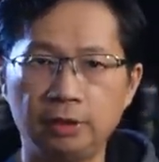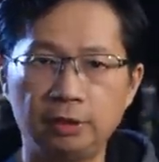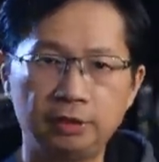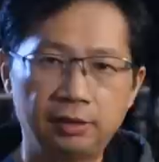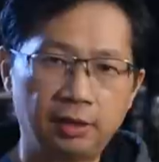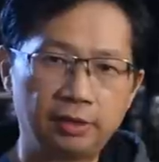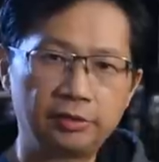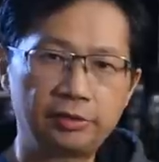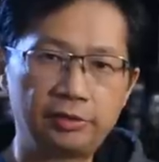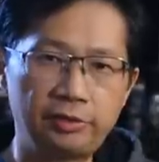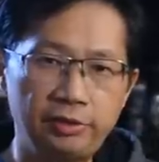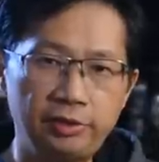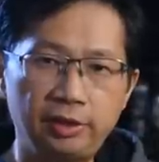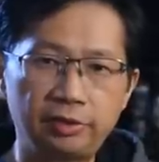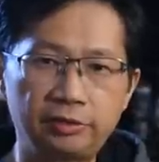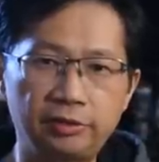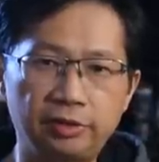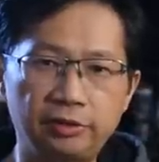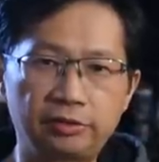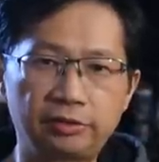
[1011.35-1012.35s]
that
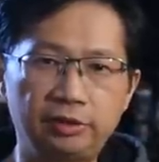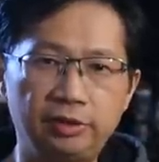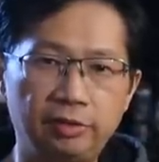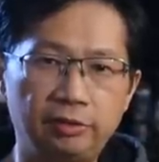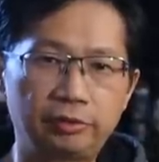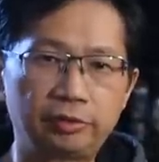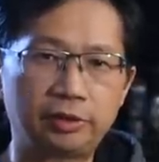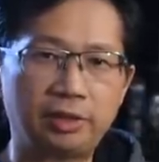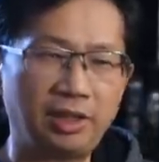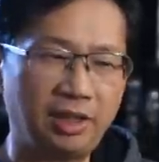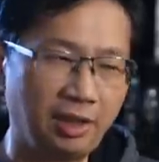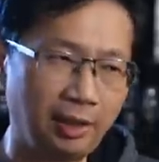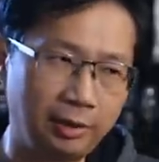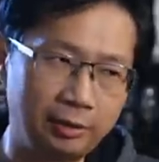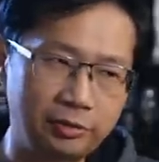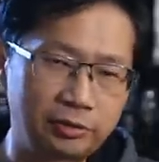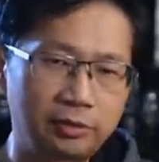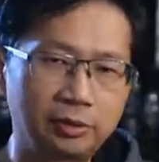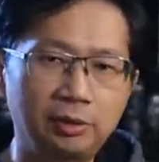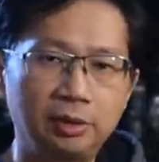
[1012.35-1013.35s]
CSS gives
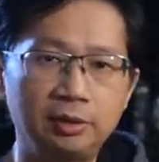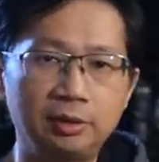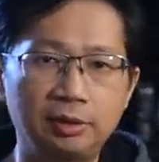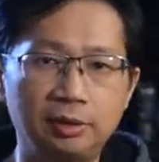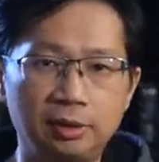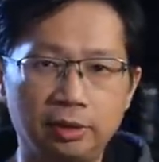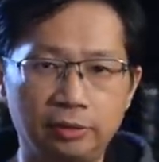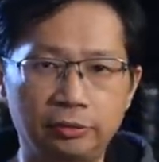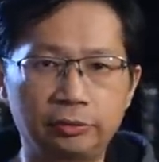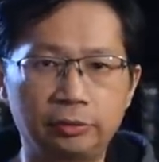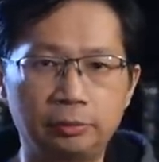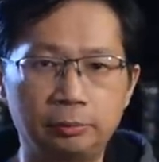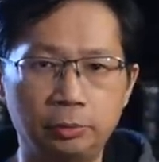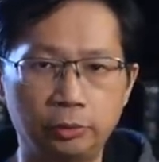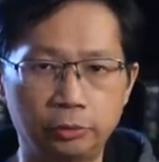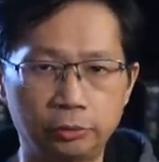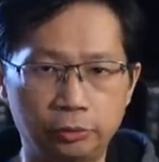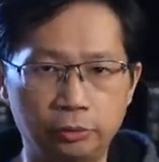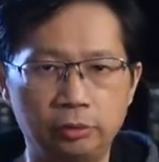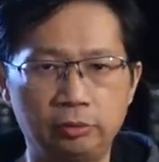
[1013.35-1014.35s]
excellent customer
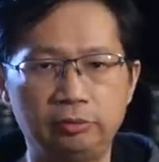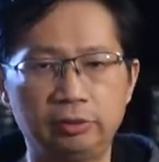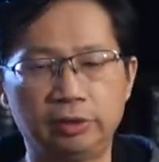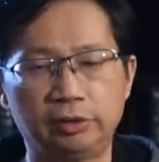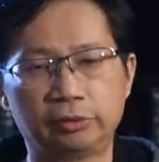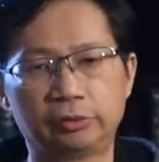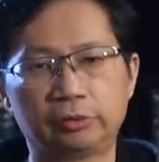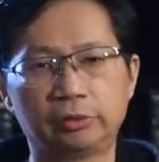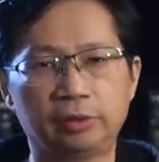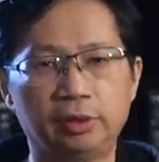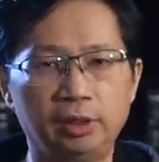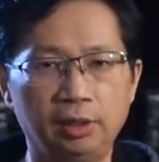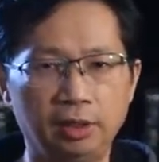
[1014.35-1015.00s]
service.